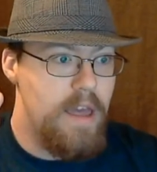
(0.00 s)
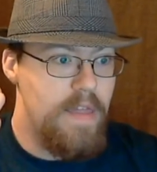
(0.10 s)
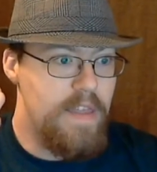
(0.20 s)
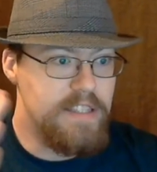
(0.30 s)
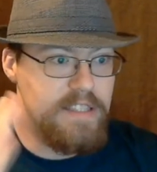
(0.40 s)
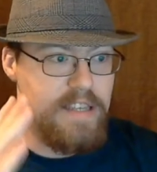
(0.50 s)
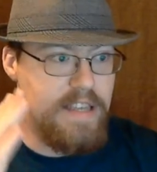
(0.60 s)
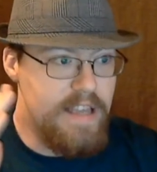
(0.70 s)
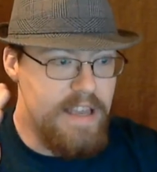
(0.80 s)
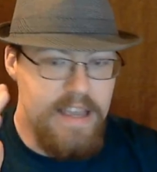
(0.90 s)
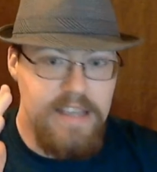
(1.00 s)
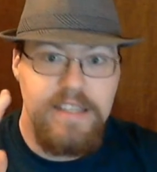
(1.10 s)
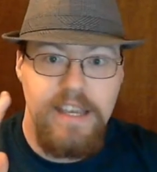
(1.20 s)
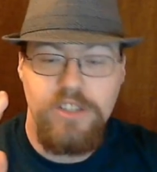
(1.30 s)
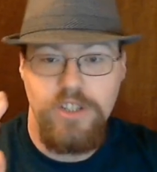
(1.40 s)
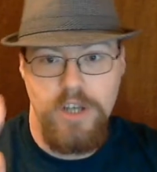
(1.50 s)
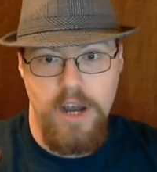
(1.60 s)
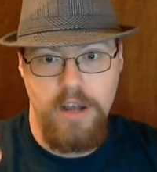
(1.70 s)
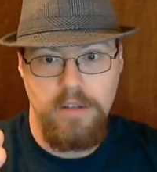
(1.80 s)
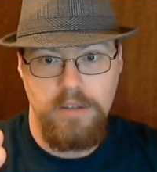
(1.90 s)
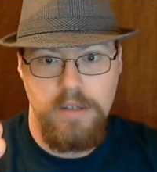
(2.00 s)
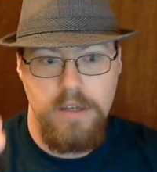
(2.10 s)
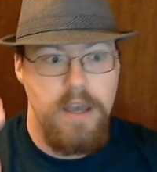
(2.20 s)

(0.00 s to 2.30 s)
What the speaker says: This is a child